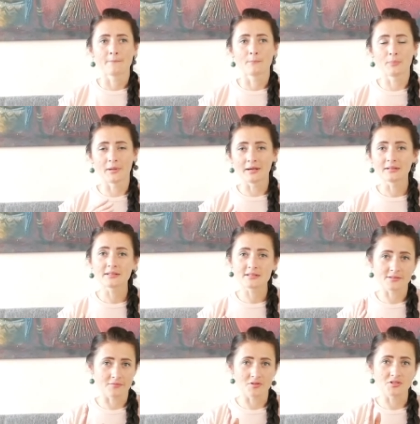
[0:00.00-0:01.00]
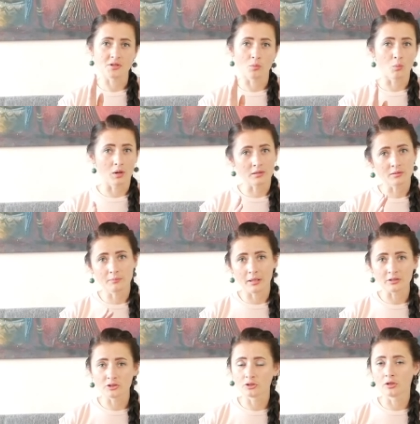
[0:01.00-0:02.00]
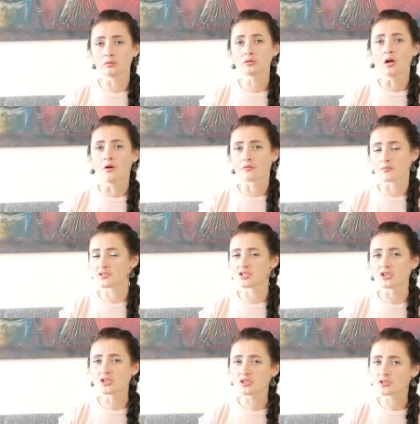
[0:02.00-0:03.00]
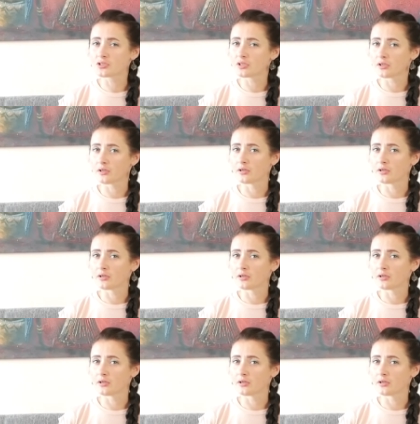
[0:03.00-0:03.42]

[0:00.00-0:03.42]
But there is a one bad note: from 6th